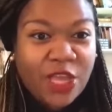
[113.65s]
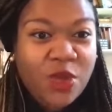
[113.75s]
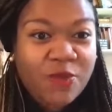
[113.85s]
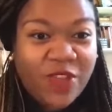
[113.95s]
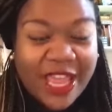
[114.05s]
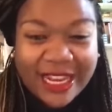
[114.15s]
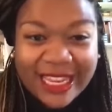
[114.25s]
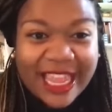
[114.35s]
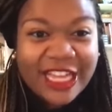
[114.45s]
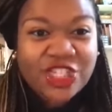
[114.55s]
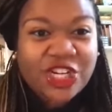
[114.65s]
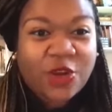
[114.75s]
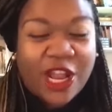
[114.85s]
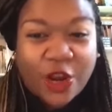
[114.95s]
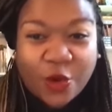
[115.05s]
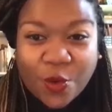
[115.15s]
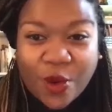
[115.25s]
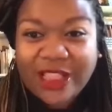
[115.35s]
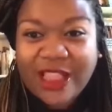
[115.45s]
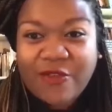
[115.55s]
You can engage in a
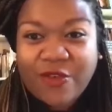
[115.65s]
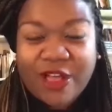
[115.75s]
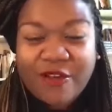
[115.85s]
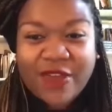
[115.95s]
great level of